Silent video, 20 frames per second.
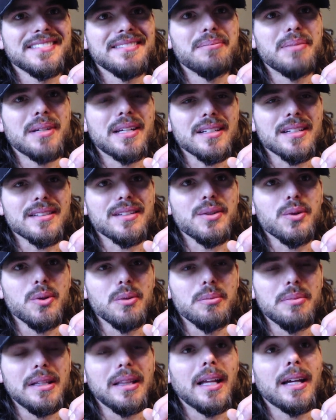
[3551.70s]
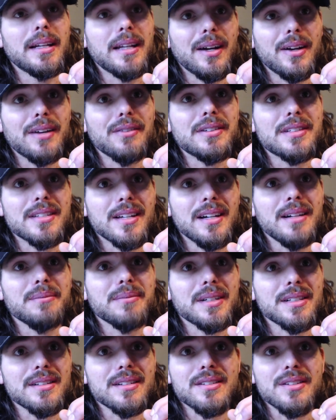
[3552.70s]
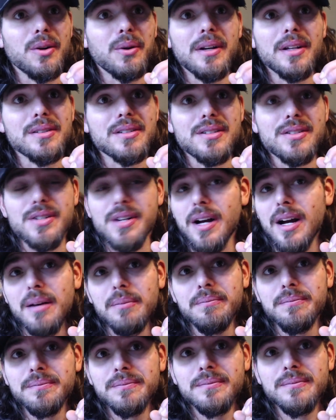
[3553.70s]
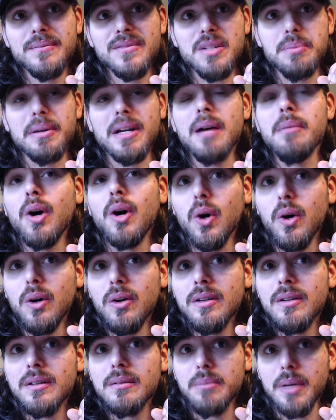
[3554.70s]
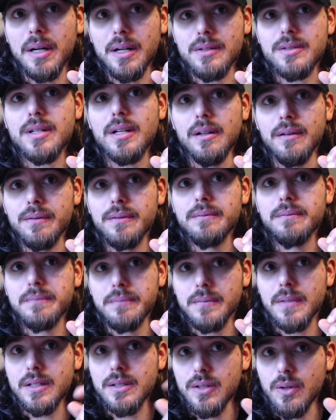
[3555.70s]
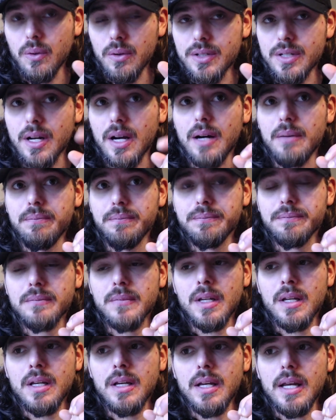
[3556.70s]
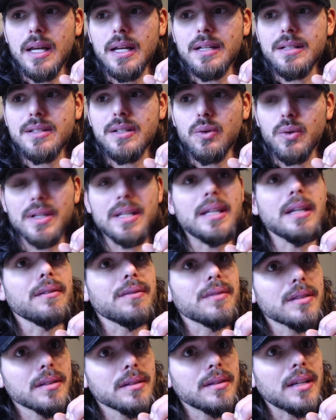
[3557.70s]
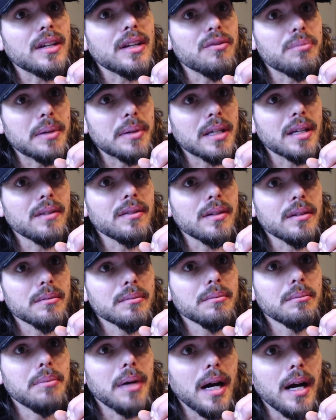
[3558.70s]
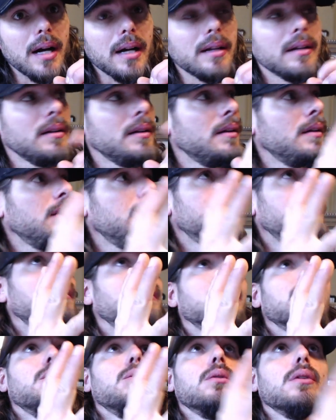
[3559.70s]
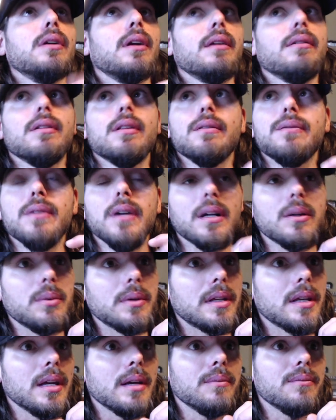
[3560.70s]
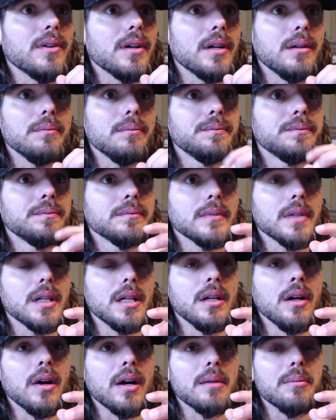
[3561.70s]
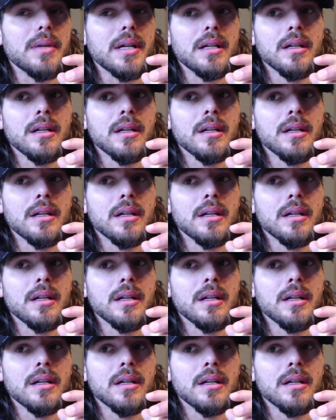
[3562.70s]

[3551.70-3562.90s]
Because you will be let down every time because it's no one else's job to become whole but yourself. It's your job and it's your gift that you've been given by wherever the fuck we came from. You know what I mean?